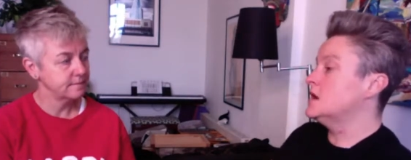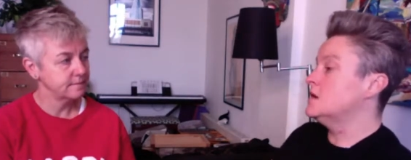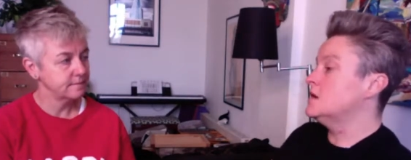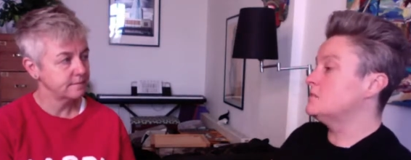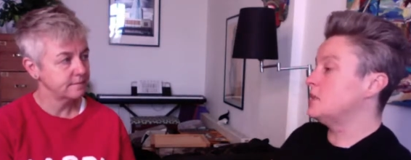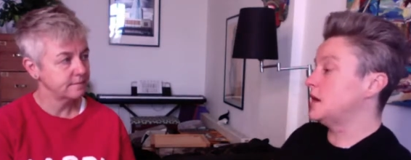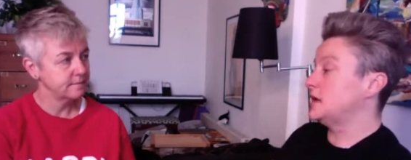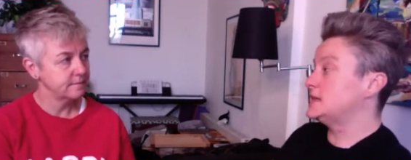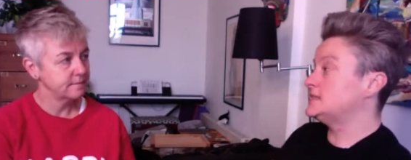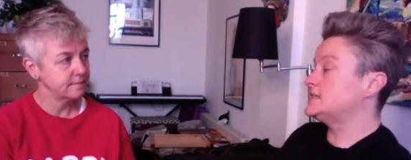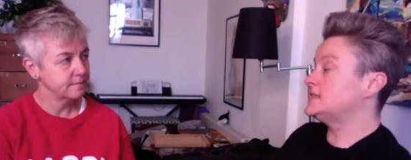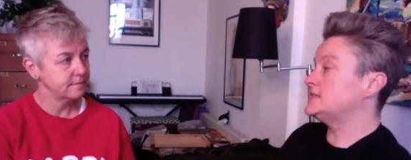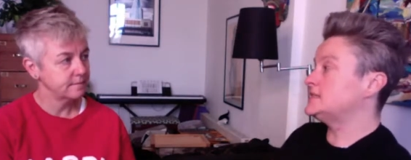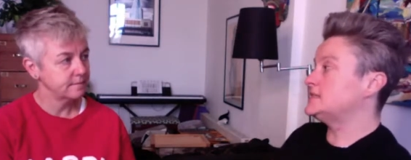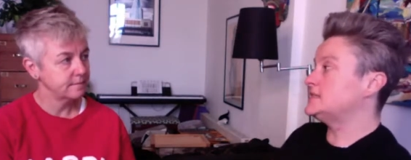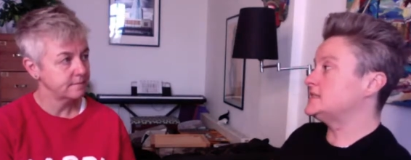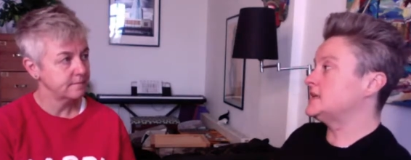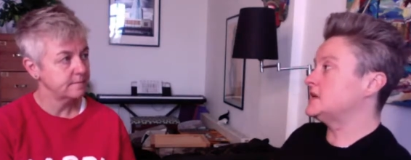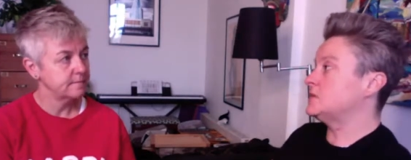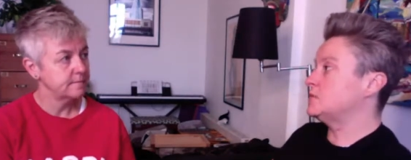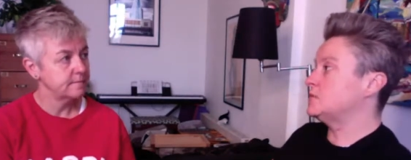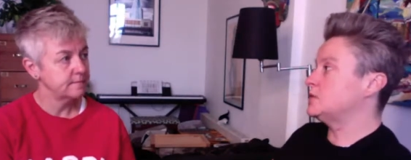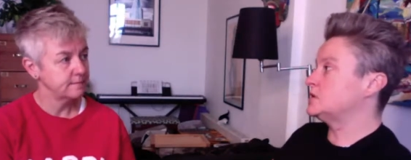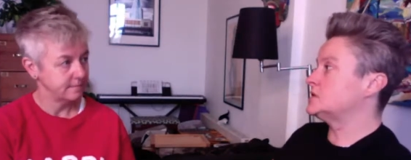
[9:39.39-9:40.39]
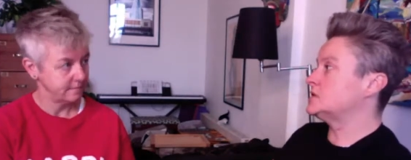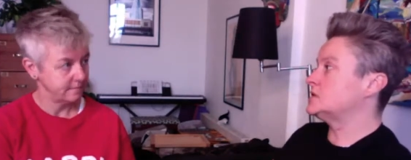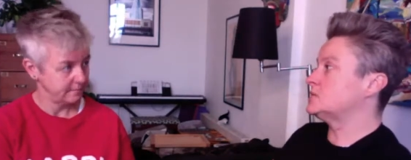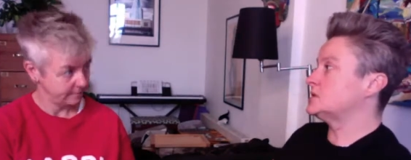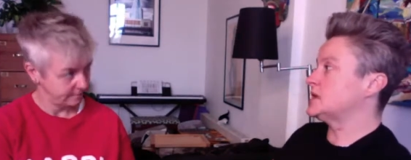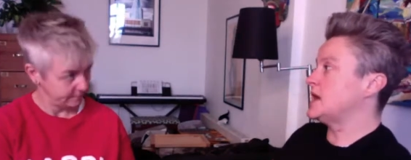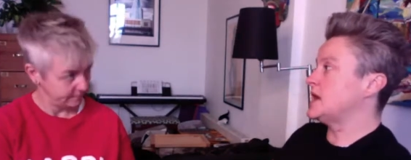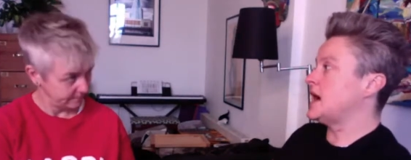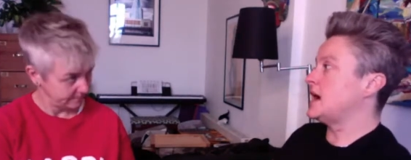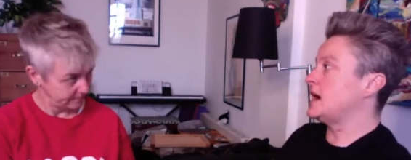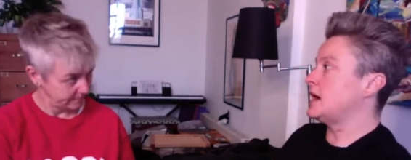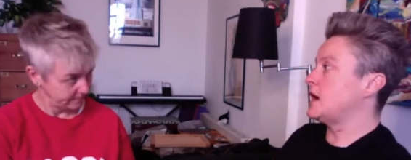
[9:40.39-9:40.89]
Speaker 1: But I did sit and watch it with a
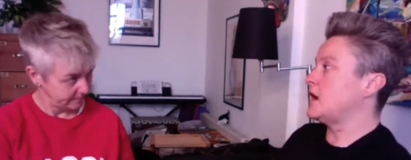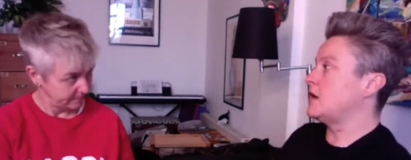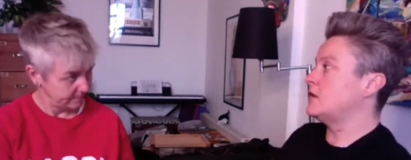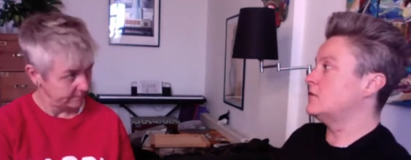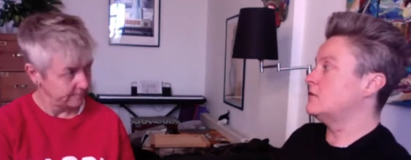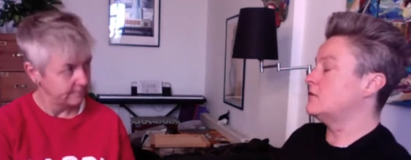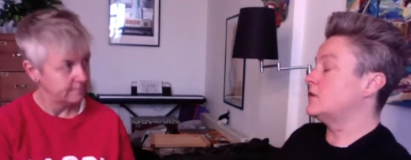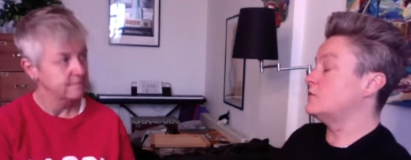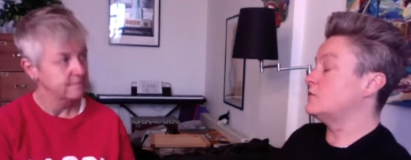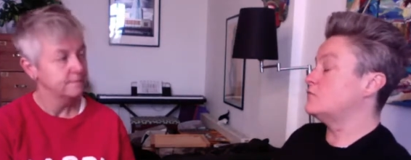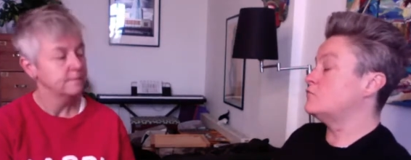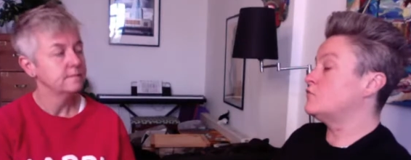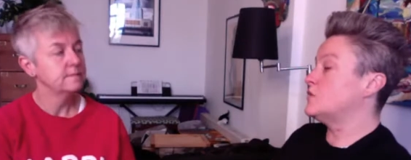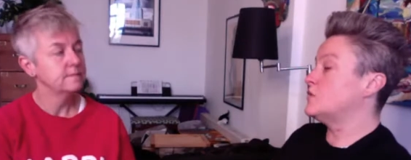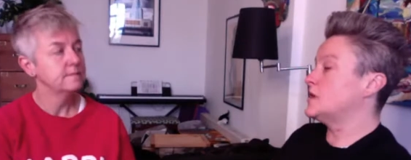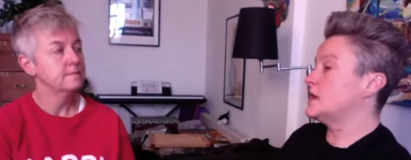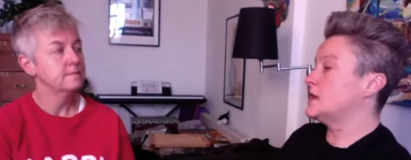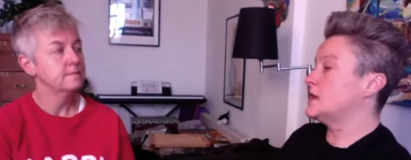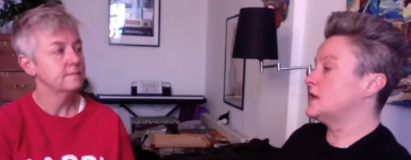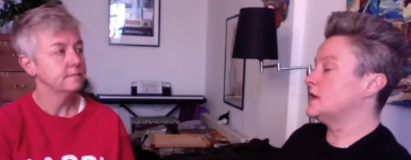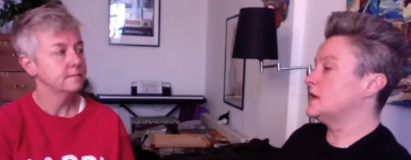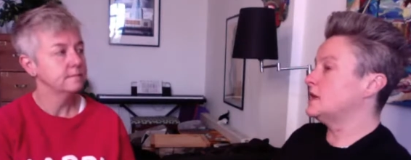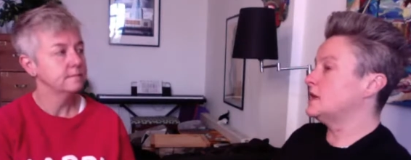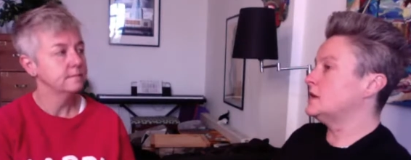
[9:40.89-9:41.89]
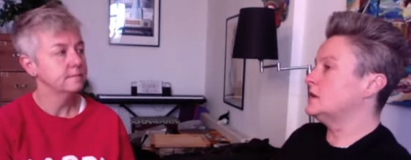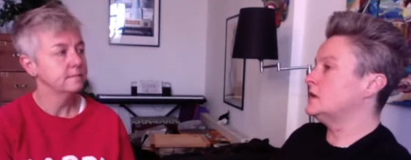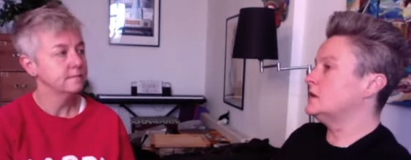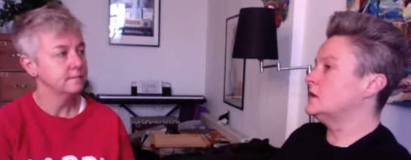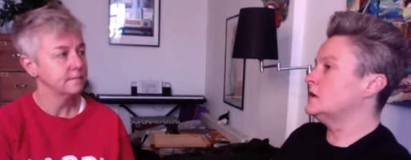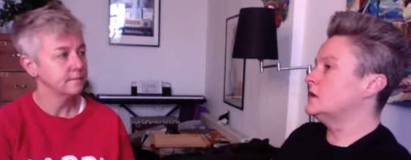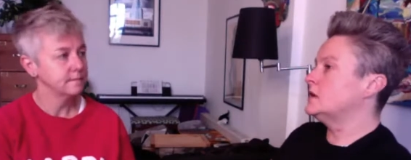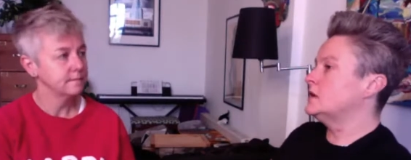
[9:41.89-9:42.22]
hangover and really, mm.